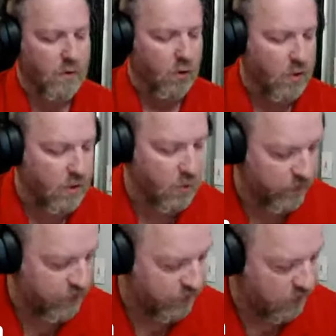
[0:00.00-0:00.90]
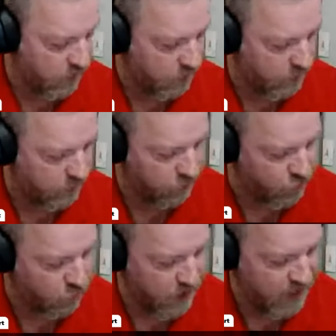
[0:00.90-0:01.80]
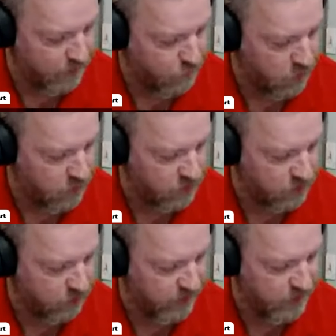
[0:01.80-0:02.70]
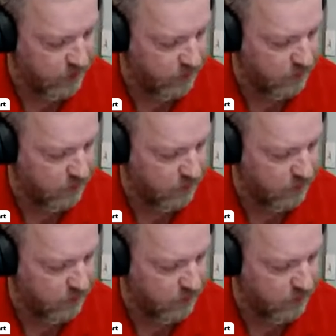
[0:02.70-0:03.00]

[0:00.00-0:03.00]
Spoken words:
Are we going to drag ball screen it?